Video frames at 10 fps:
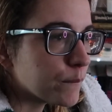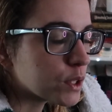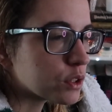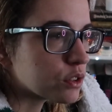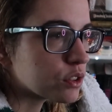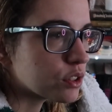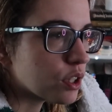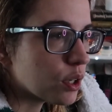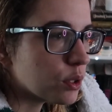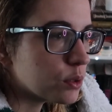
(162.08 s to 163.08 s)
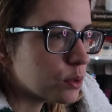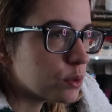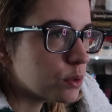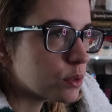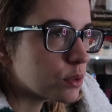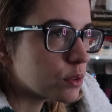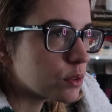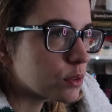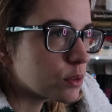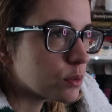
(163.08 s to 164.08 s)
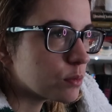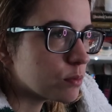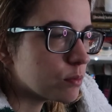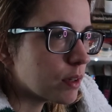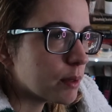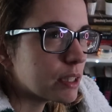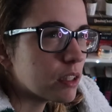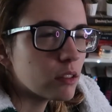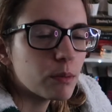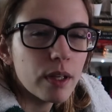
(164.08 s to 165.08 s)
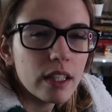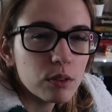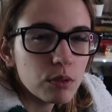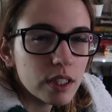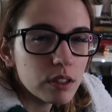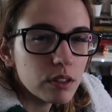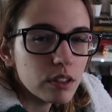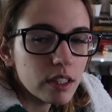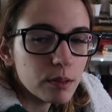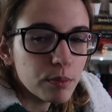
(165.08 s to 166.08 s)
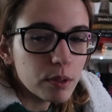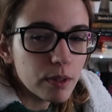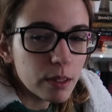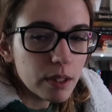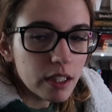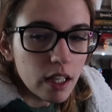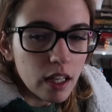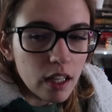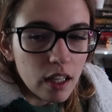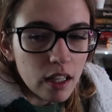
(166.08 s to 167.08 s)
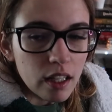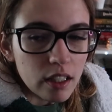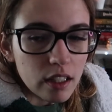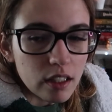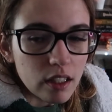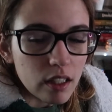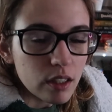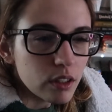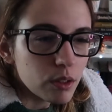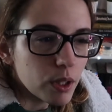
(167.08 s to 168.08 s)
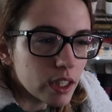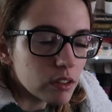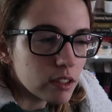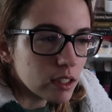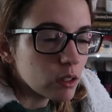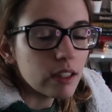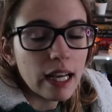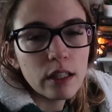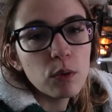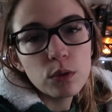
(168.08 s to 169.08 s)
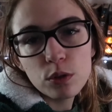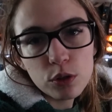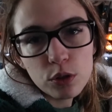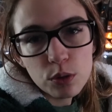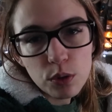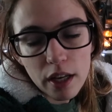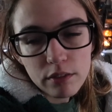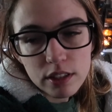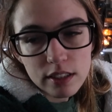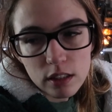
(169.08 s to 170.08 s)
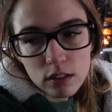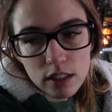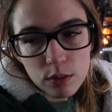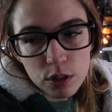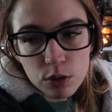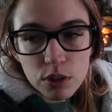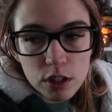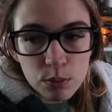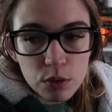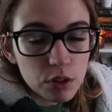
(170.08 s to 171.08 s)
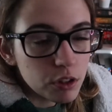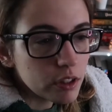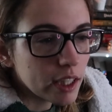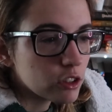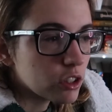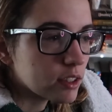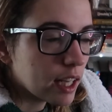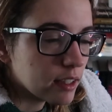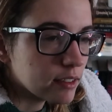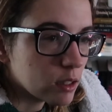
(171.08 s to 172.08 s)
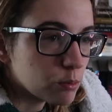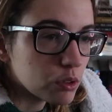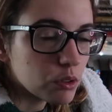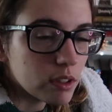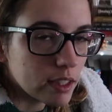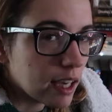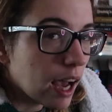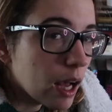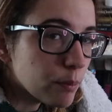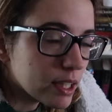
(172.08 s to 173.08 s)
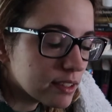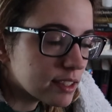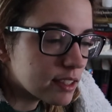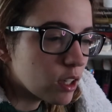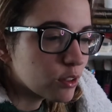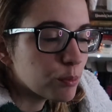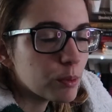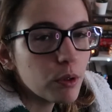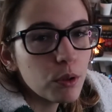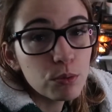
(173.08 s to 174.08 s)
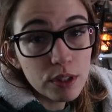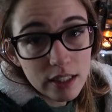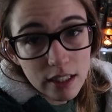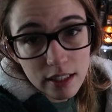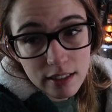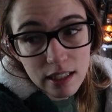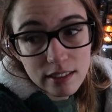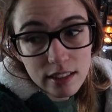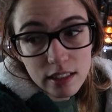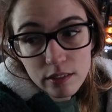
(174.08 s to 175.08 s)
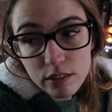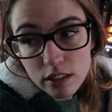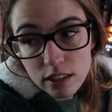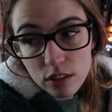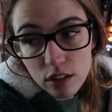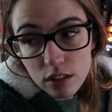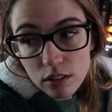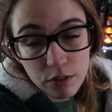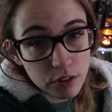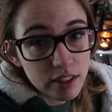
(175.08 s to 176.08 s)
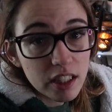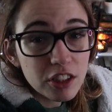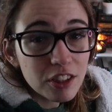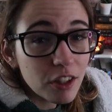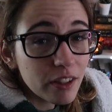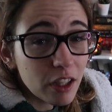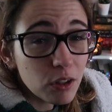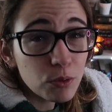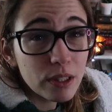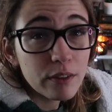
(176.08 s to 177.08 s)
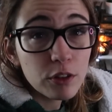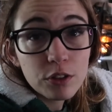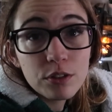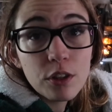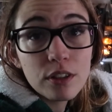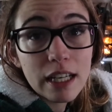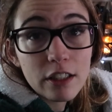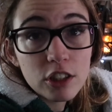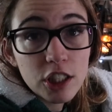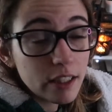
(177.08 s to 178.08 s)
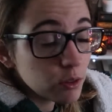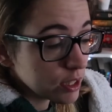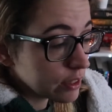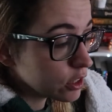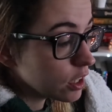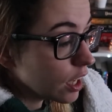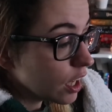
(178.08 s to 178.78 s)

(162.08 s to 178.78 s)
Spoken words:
So maybe not the best way to do it, but maybe a good way to see, like, you every single day when you read a book, you can just add that book to that app and see other people reading it and see if there is a conversation going on or whatever, you know, like a chat or whatever.